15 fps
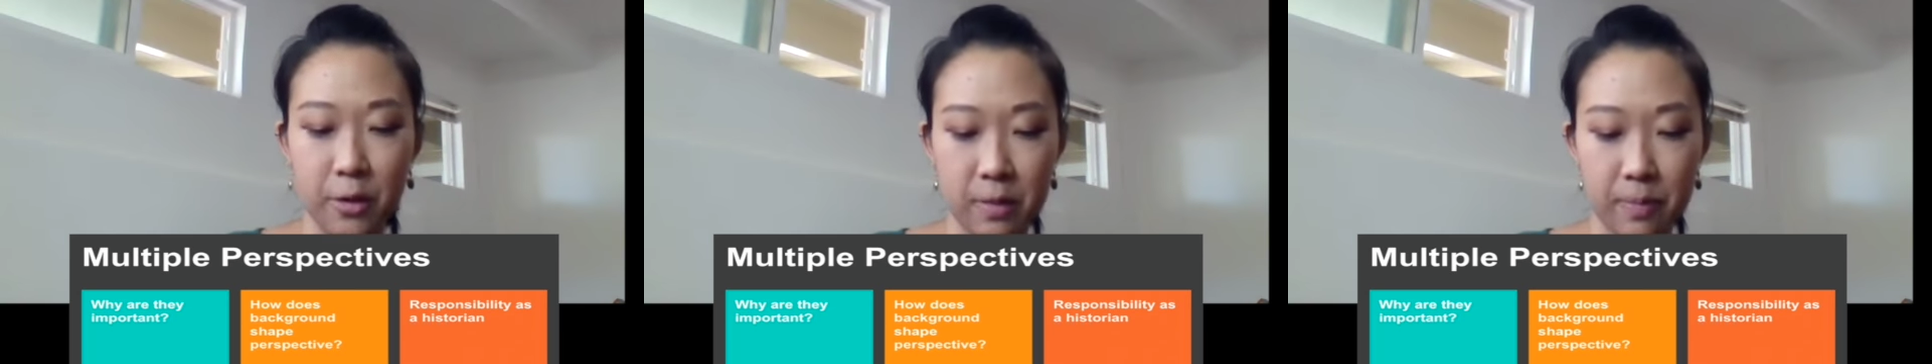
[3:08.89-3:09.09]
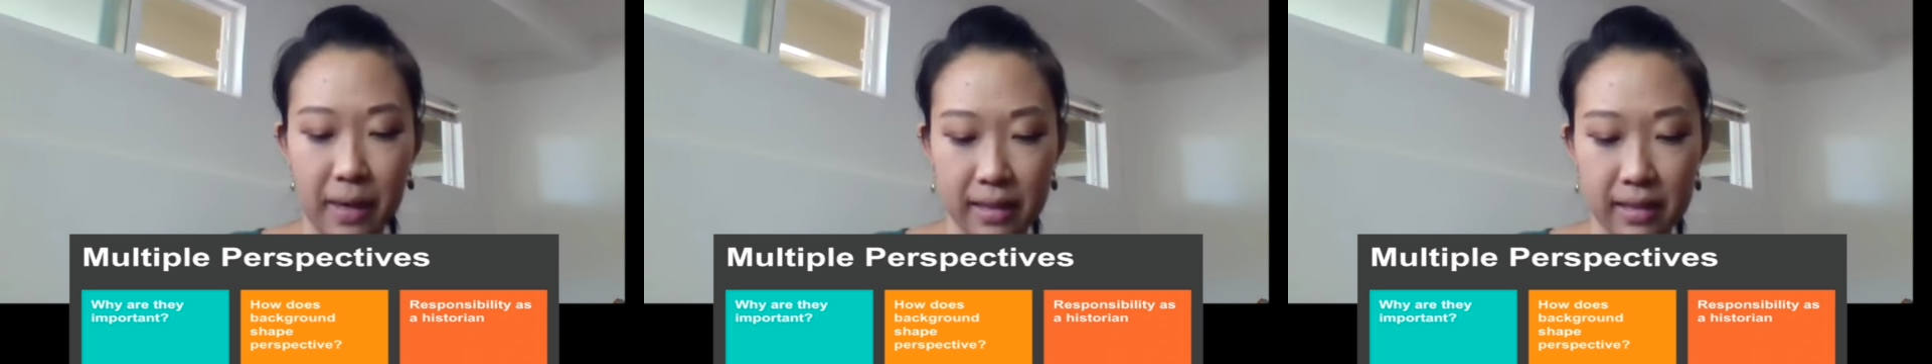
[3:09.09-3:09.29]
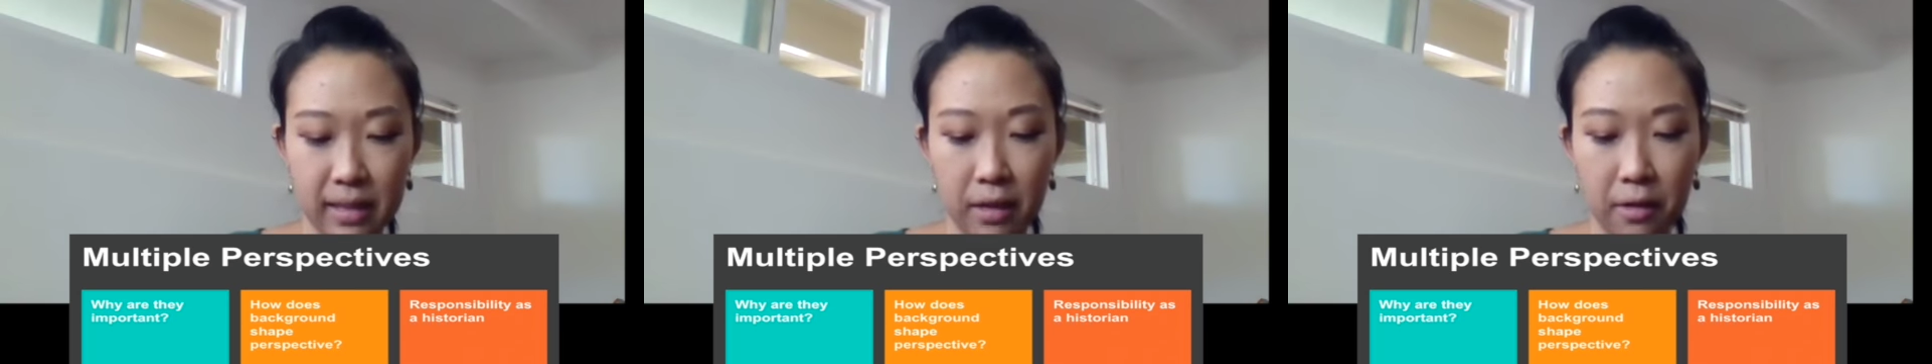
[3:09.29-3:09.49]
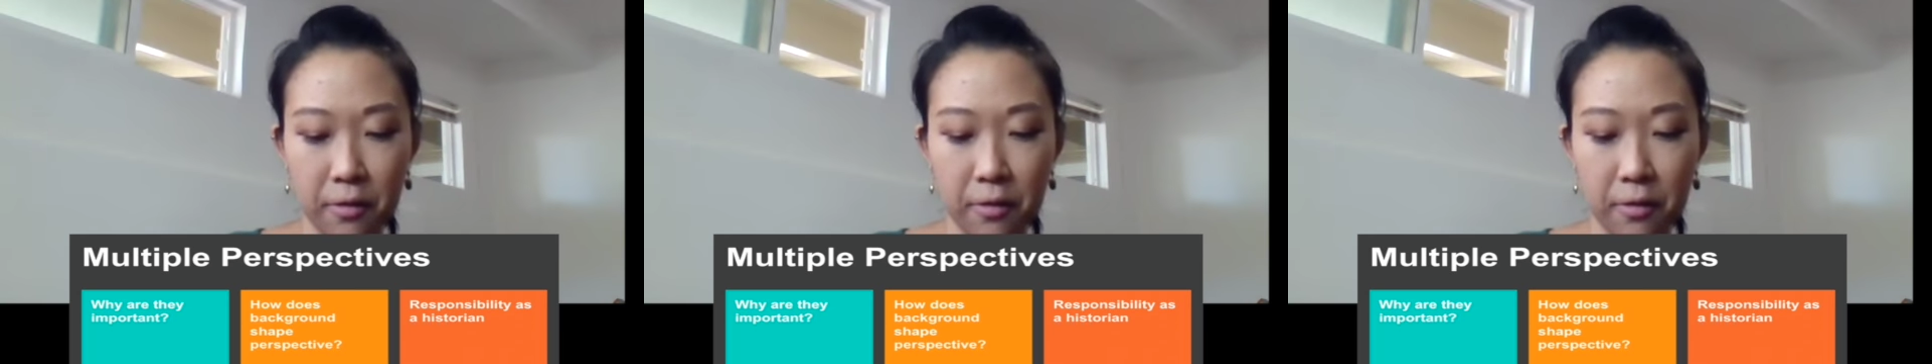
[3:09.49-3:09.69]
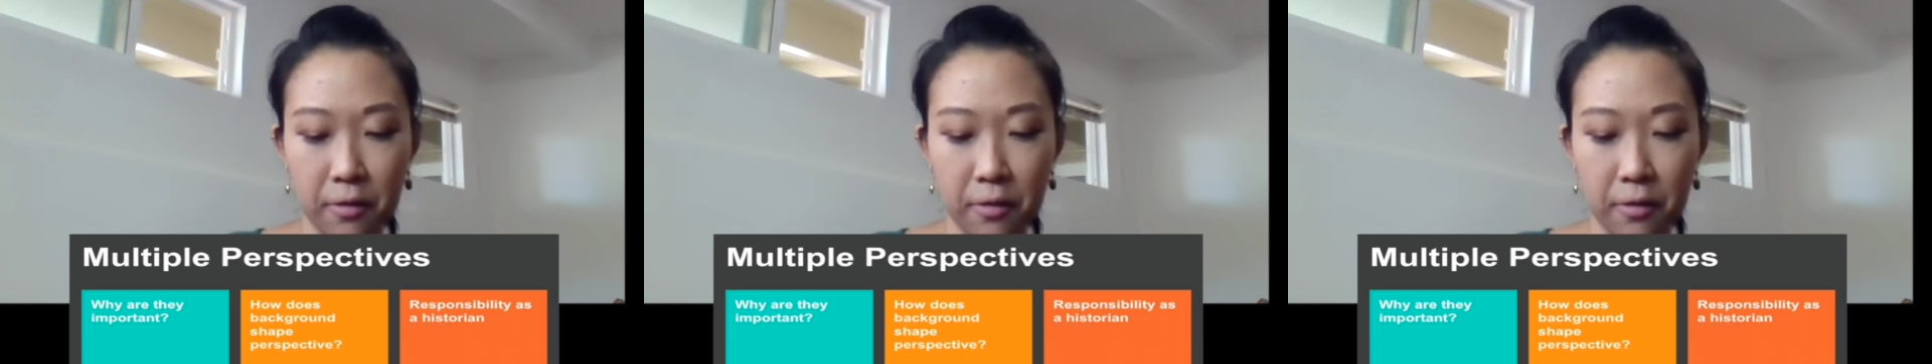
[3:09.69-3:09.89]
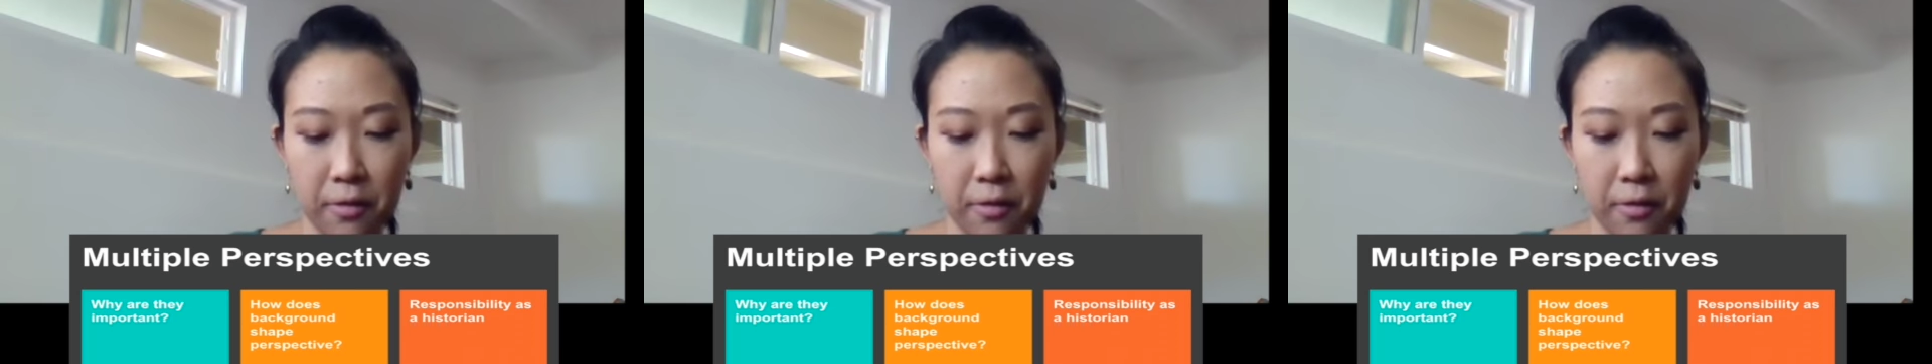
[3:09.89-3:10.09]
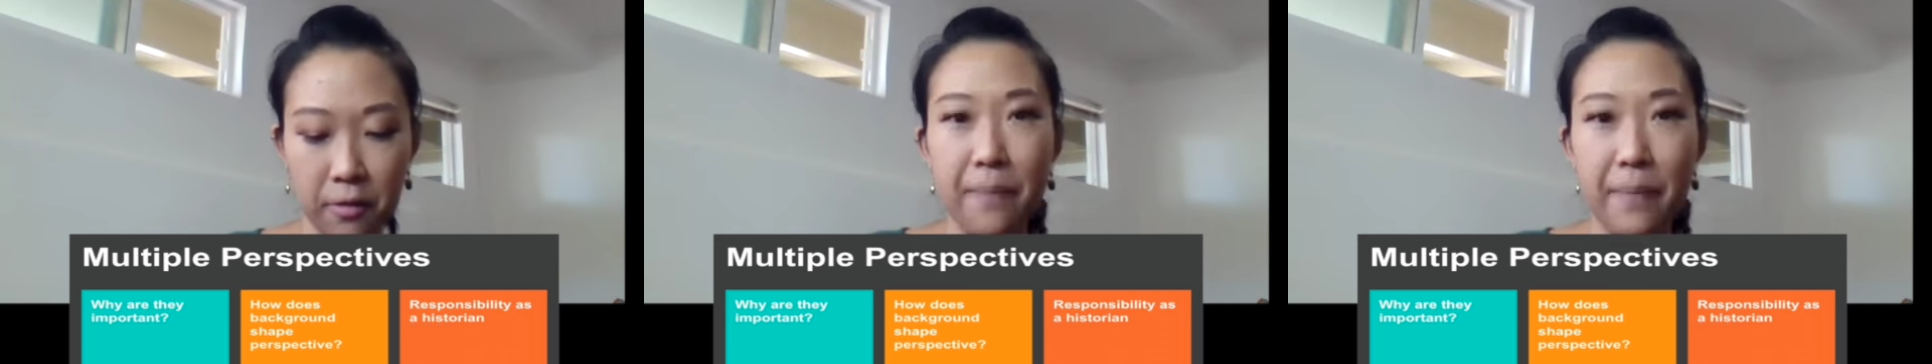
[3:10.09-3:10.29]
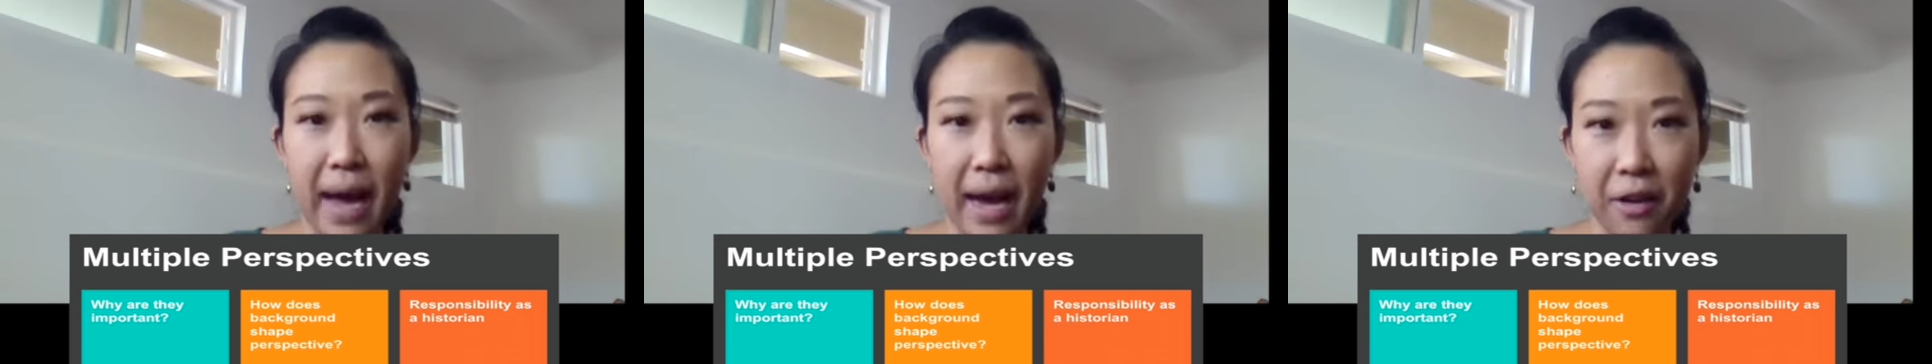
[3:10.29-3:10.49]
perspective. By
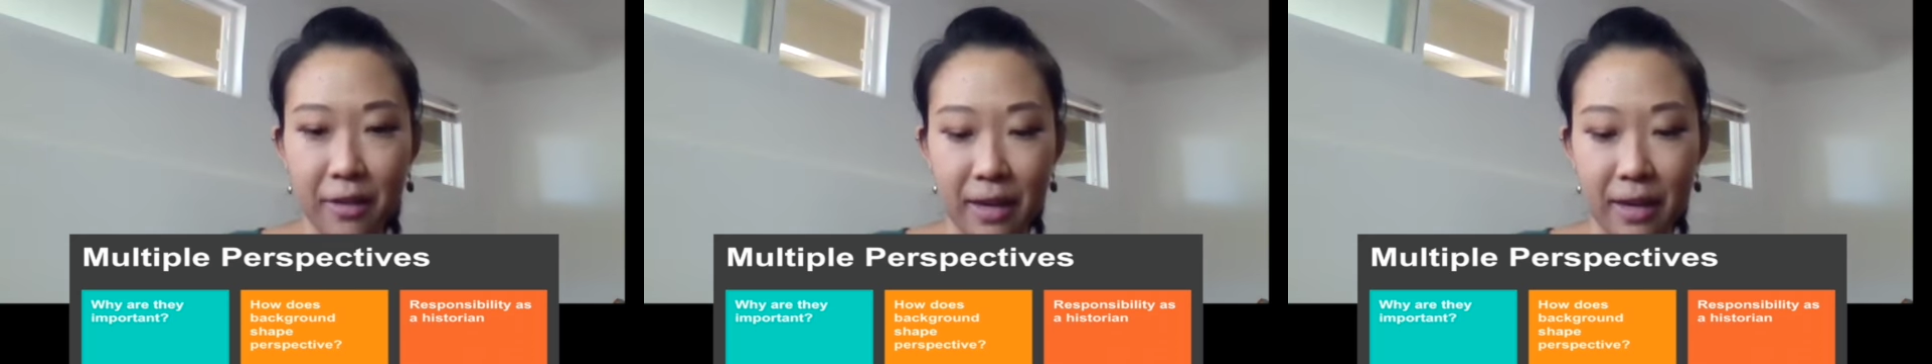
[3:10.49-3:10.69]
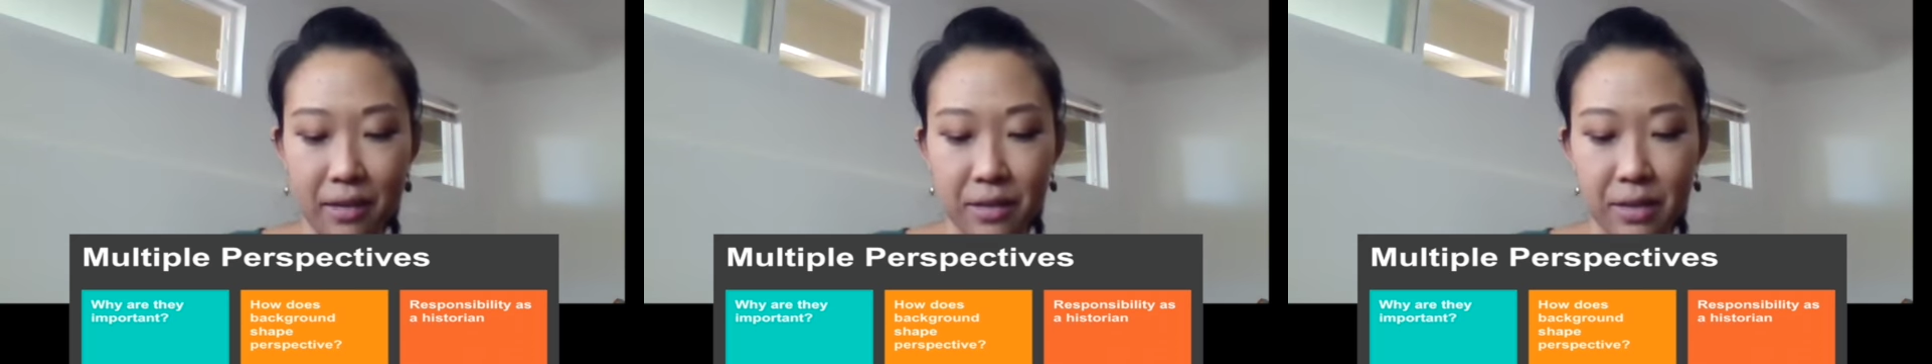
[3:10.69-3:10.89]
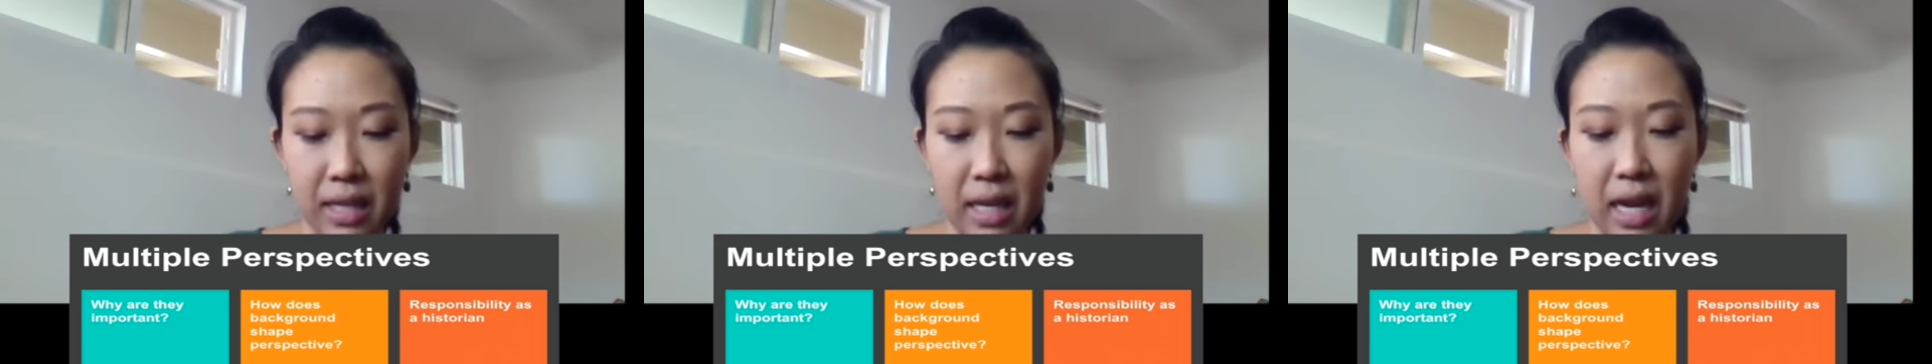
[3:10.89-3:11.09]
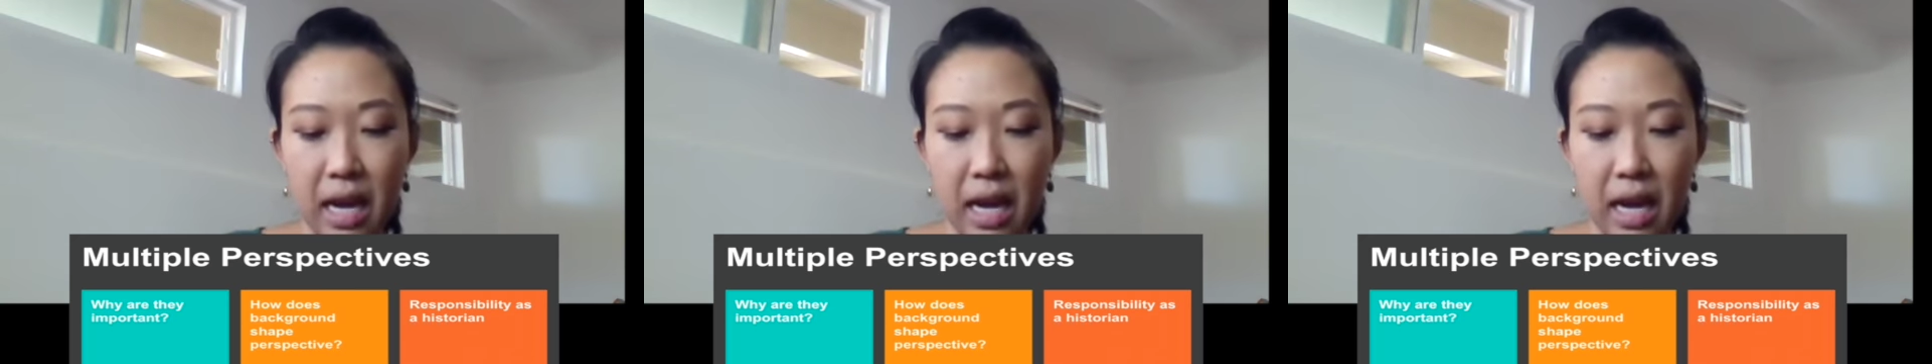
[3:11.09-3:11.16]
background,